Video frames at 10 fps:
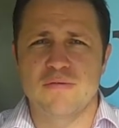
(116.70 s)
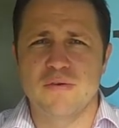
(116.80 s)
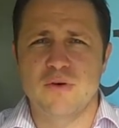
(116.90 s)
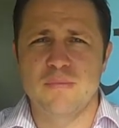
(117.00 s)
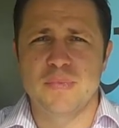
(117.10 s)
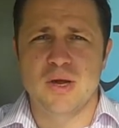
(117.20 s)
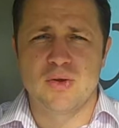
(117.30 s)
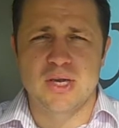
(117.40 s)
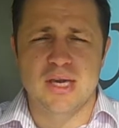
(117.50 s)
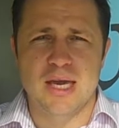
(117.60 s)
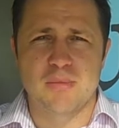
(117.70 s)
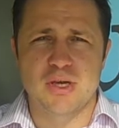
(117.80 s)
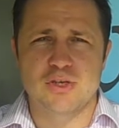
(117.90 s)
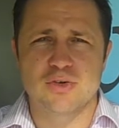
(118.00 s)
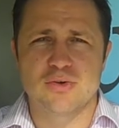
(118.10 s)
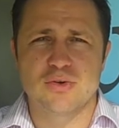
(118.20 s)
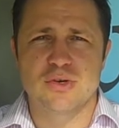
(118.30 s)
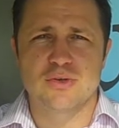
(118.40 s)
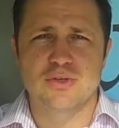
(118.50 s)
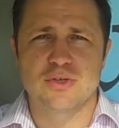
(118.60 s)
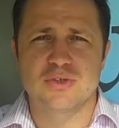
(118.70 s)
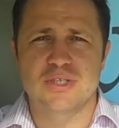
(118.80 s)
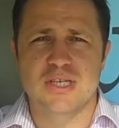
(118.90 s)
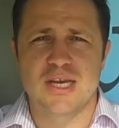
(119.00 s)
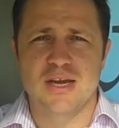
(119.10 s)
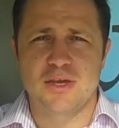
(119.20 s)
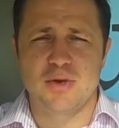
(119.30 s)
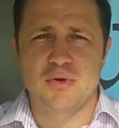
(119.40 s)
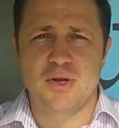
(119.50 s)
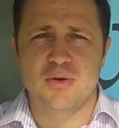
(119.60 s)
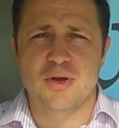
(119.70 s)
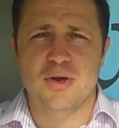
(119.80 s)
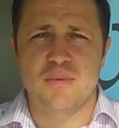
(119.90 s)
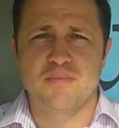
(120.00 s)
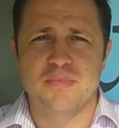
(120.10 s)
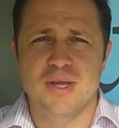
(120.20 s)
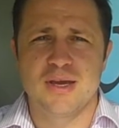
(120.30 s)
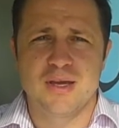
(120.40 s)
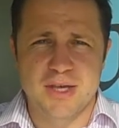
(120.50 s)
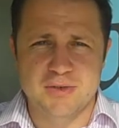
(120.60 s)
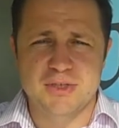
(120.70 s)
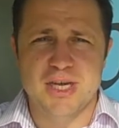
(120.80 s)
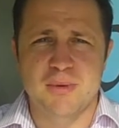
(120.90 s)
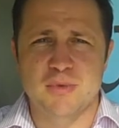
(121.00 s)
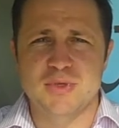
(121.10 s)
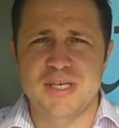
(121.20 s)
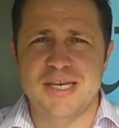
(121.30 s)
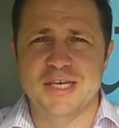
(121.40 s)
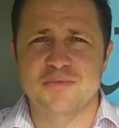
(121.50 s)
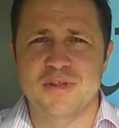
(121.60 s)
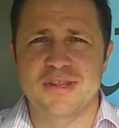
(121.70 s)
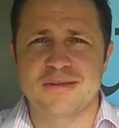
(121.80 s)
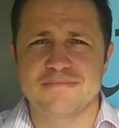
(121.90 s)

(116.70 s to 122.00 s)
or you can get me at sean.johnson@uandU.com. Thanks for your time, and we'll see you next month.